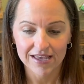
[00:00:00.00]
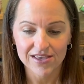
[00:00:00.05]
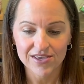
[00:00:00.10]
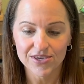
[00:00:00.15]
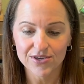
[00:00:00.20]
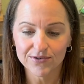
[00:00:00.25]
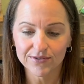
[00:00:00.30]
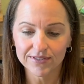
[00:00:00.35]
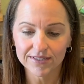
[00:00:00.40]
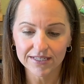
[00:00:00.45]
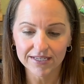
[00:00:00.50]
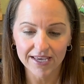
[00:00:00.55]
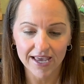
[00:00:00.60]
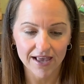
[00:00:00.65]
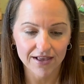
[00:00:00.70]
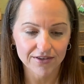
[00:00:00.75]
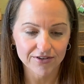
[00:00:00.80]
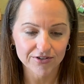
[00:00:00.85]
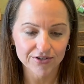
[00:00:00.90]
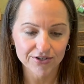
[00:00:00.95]
Use the
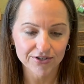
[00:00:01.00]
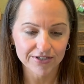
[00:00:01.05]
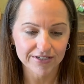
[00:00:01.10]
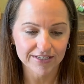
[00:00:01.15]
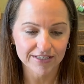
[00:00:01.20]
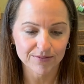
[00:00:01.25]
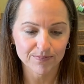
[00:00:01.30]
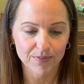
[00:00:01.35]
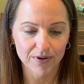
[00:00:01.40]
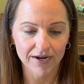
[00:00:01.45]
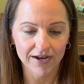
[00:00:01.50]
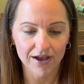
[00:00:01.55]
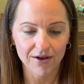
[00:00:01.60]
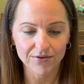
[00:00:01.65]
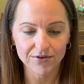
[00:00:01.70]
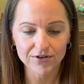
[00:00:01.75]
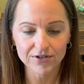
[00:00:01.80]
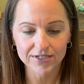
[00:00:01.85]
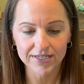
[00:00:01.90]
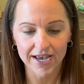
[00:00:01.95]
calendar to spread
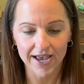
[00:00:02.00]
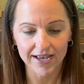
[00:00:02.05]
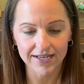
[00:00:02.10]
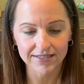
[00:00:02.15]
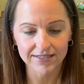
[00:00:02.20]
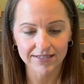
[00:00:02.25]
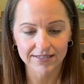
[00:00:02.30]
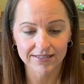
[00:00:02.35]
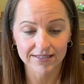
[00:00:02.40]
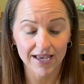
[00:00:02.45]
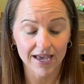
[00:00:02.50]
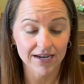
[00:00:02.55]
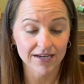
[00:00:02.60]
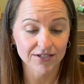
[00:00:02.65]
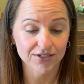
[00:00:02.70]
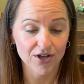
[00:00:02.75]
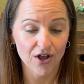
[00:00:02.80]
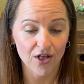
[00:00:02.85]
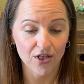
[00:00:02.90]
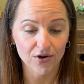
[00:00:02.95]
out your tasks at a
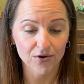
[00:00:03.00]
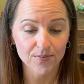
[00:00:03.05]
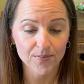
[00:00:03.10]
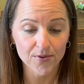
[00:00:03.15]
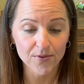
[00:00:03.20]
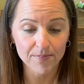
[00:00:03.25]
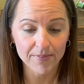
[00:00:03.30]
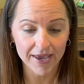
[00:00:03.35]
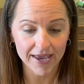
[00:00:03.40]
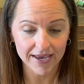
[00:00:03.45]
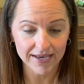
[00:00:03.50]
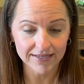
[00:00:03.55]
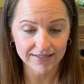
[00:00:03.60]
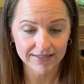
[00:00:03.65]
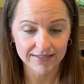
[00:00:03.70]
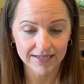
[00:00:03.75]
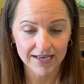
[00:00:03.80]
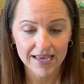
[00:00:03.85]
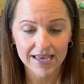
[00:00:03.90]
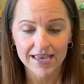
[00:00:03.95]
tolerable
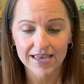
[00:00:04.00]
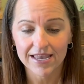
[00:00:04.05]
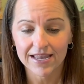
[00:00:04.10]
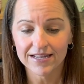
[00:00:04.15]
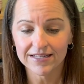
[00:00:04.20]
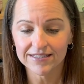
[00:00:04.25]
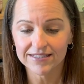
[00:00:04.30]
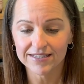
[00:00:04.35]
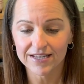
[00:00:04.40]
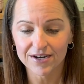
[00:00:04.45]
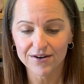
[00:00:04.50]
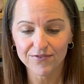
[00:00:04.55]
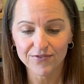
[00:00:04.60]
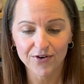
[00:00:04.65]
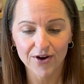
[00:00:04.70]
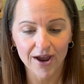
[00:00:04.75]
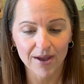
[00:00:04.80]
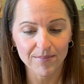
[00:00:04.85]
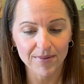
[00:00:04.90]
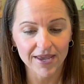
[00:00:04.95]
pace instead of
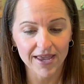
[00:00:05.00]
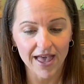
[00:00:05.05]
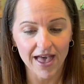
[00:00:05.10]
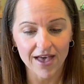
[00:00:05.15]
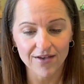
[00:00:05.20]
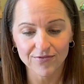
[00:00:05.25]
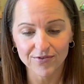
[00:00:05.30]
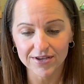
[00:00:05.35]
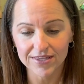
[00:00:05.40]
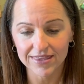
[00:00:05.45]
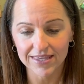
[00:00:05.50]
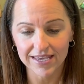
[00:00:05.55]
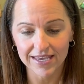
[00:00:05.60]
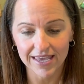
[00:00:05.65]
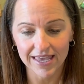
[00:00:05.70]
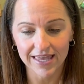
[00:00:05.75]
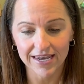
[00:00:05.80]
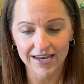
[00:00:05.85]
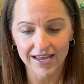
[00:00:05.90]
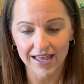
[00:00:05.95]
cramming everything
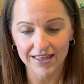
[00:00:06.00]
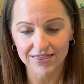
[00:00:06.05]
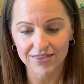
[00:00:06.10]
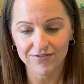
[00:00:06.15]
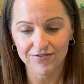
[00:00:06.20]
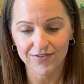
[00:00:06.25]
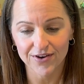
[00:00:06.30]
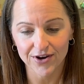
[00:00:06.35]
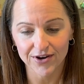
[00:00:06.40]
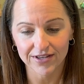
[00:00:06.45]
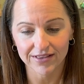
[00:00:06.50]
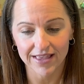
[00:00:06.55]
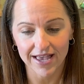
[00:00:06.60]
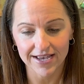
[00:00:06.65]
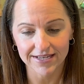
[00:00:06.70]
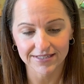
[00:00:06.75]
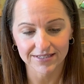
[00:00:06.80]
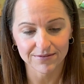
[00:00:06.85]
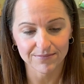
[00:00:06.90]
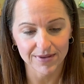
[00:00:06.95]
in at the very
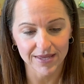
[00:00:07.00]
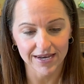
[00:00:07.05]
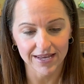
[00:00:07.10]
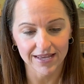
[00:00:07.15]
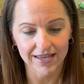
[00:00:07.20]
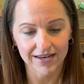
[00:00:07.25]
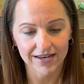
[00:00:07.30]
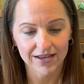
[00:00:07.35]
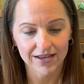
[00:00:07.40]
last minute.